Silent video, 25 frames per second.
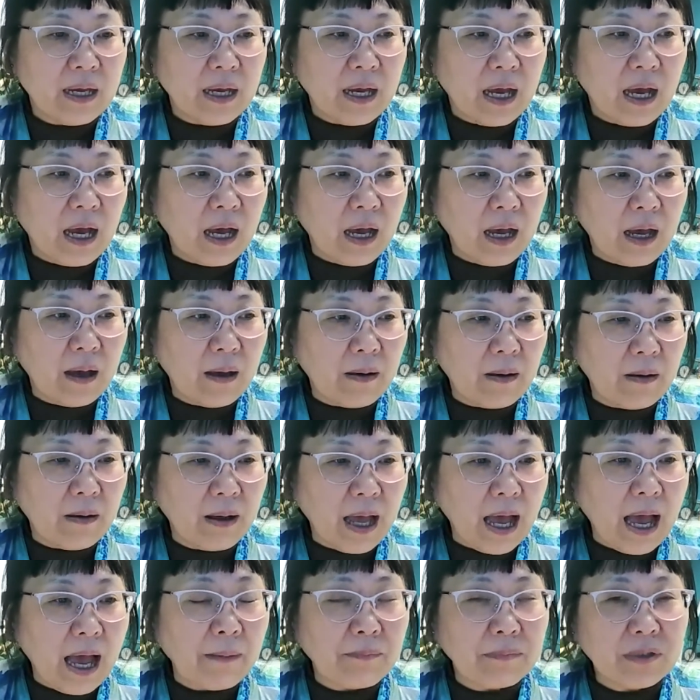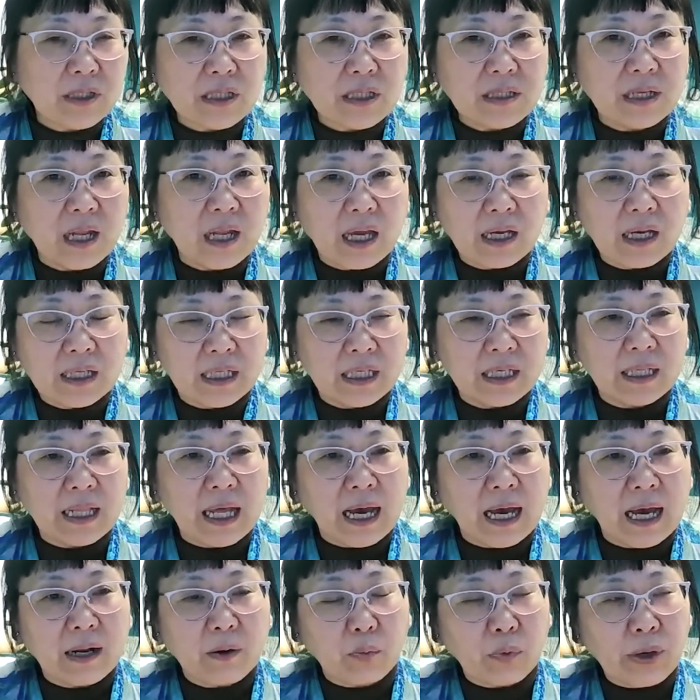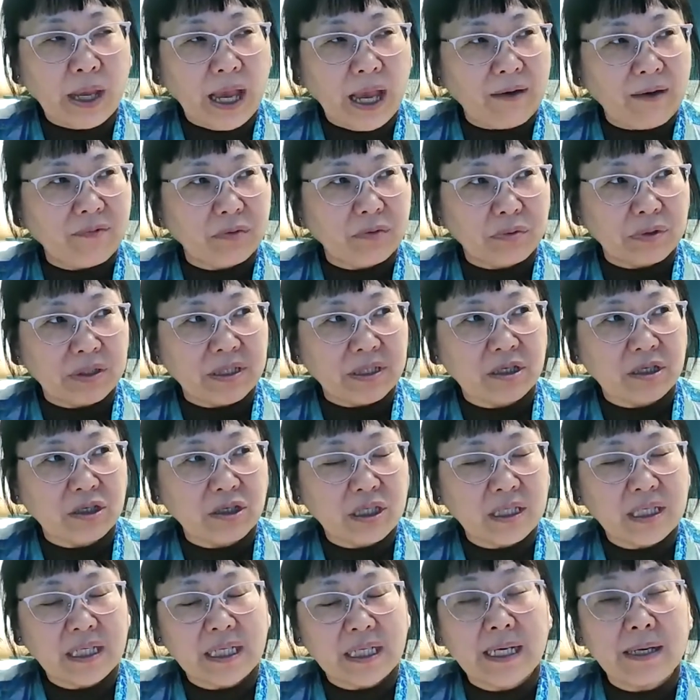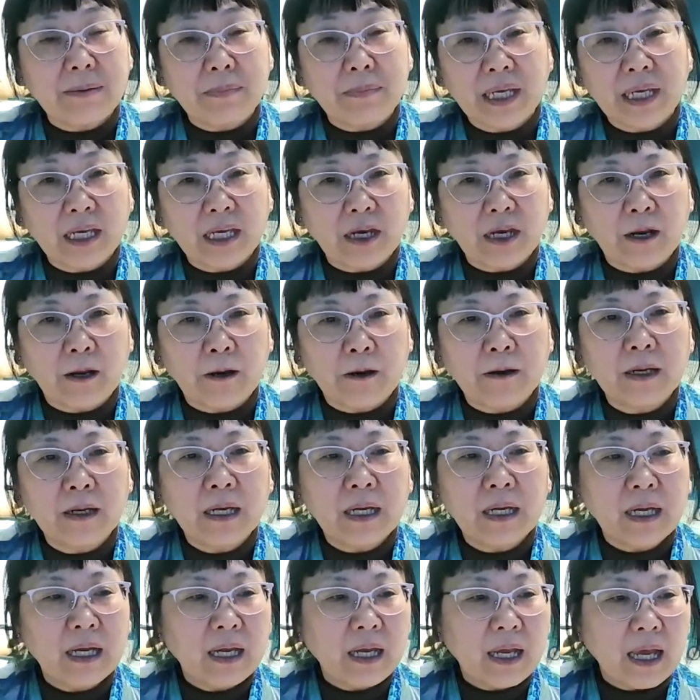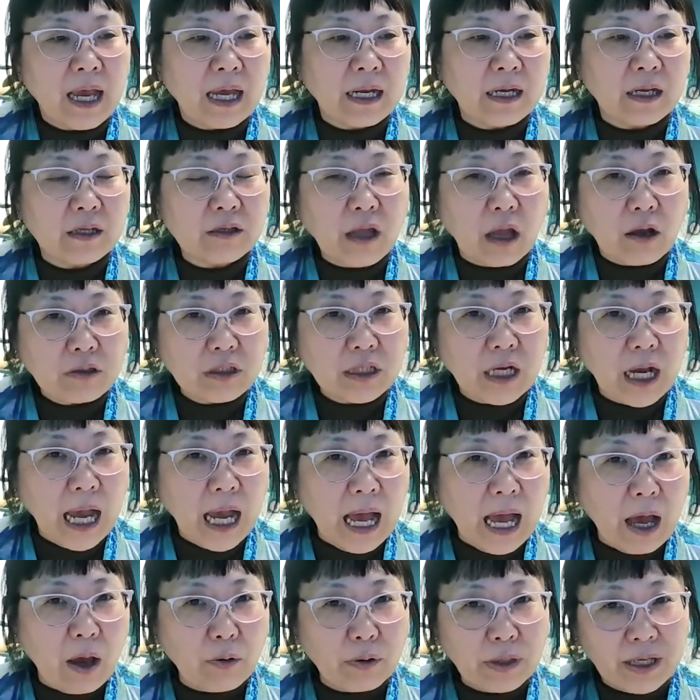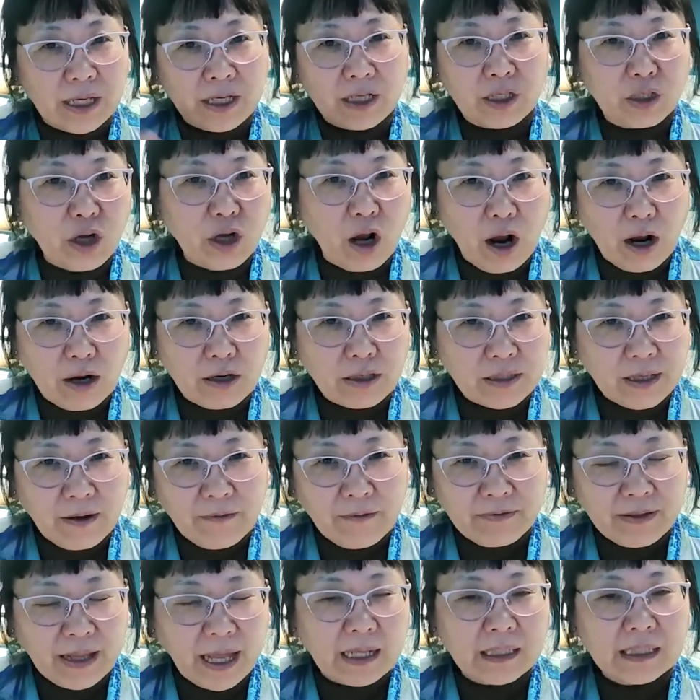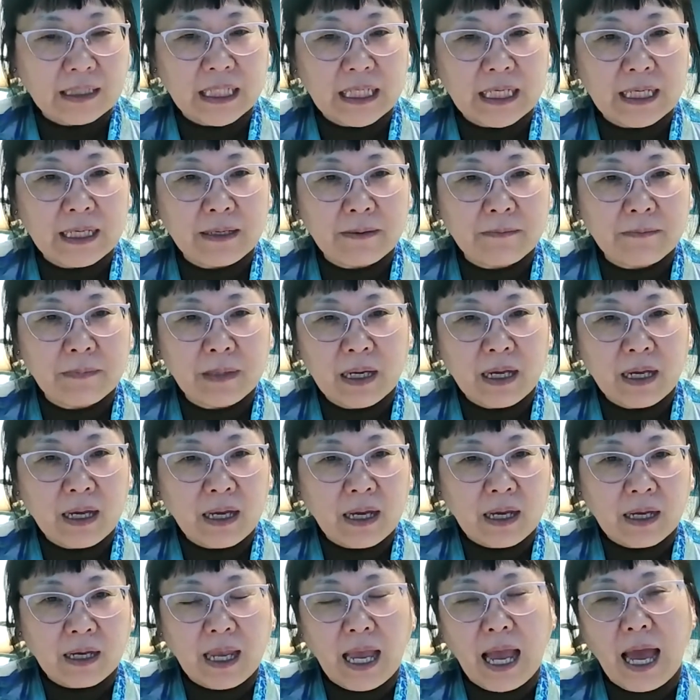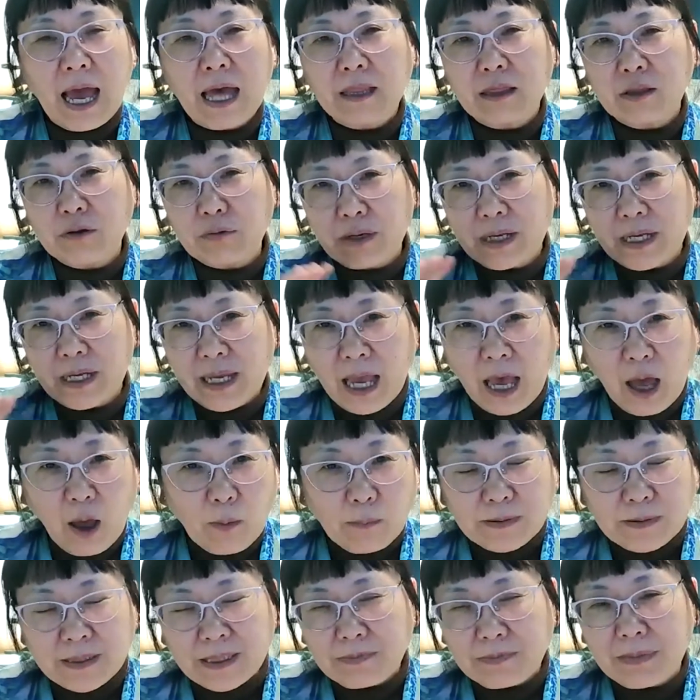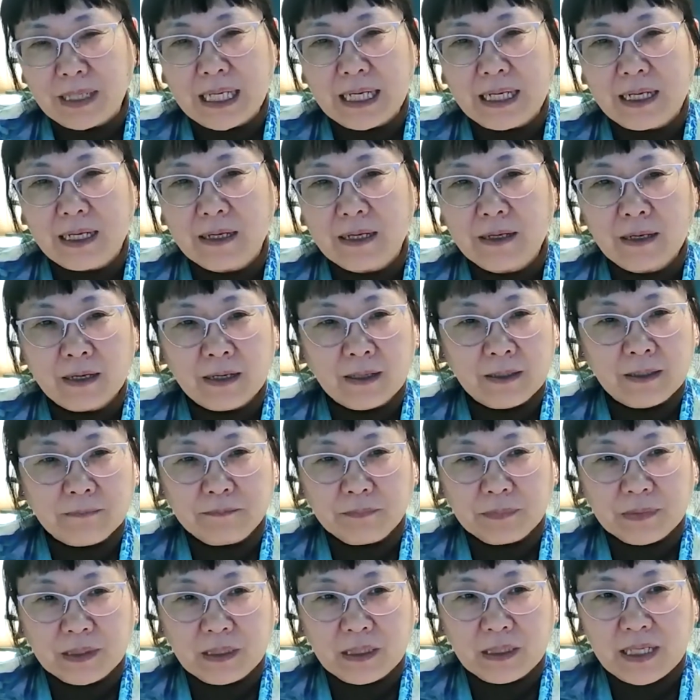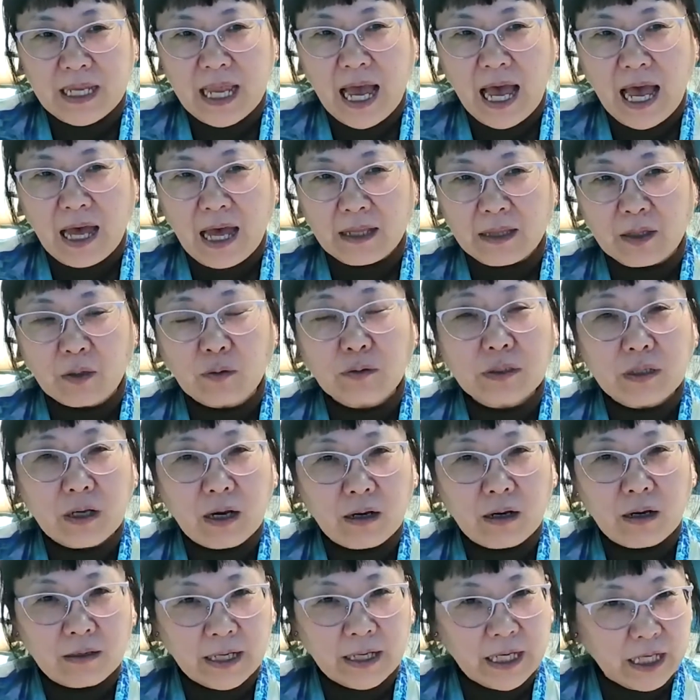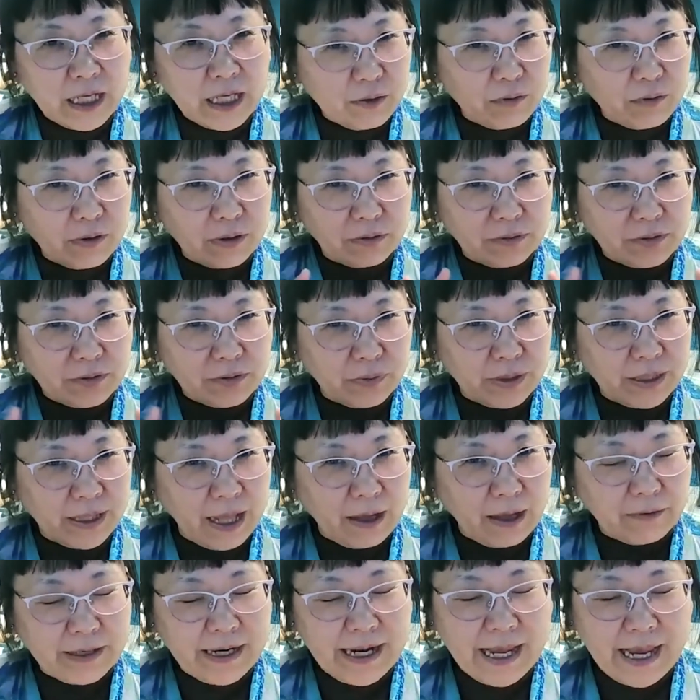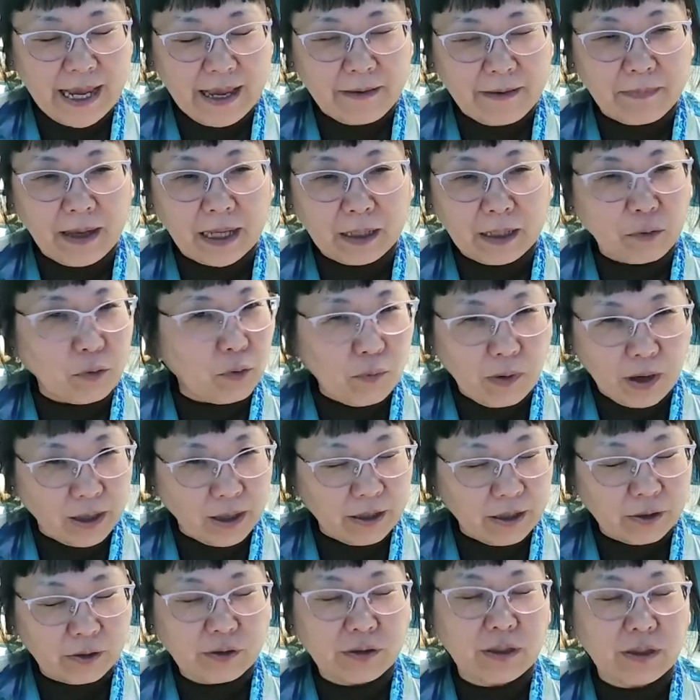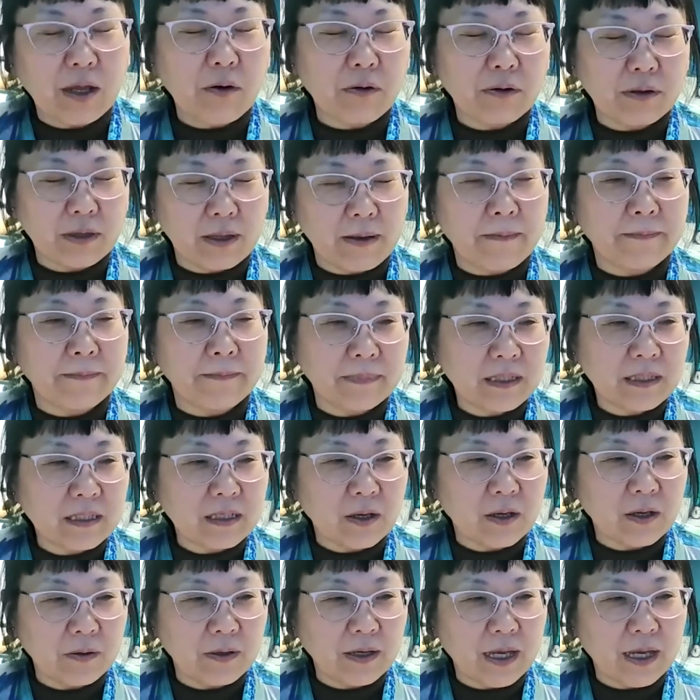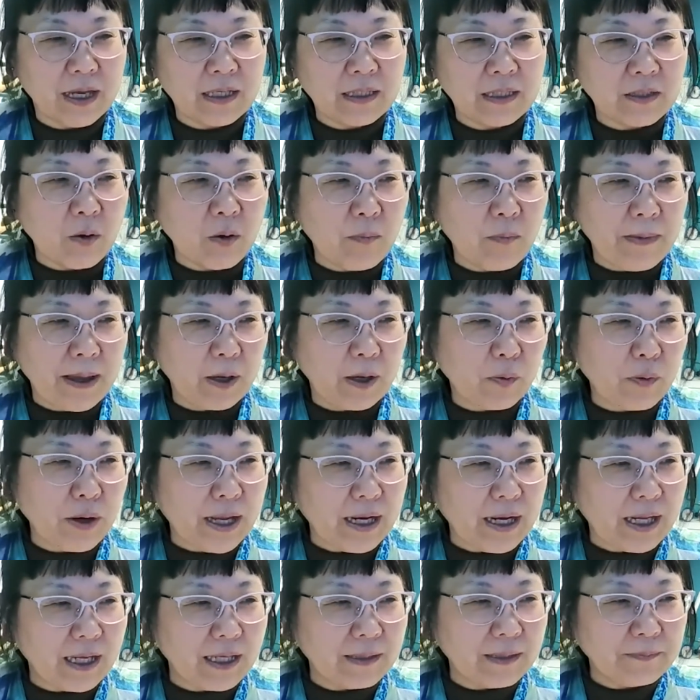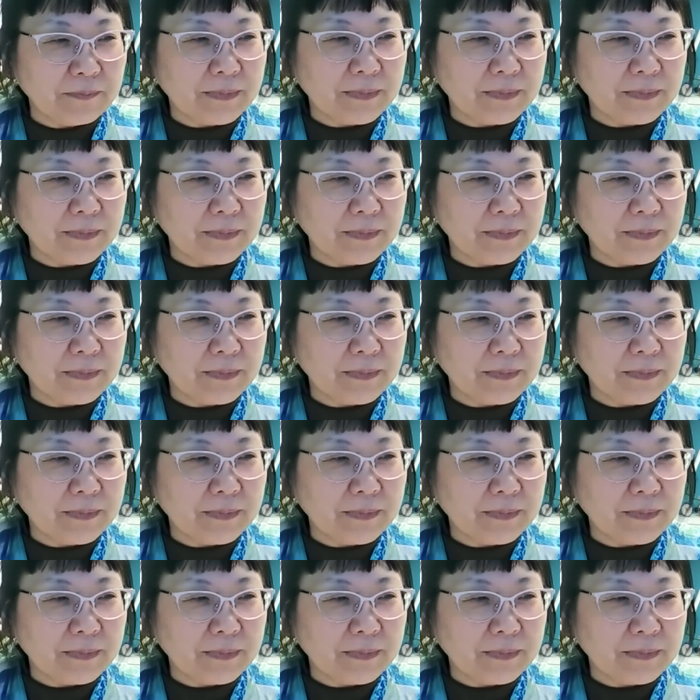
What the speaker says: I'm just lucky that we have a research team here, and Dr. Howe in charge of that team. Catherine helps me. Yeah, those are heroes without name. I don't want you to know them, so it's all my credit.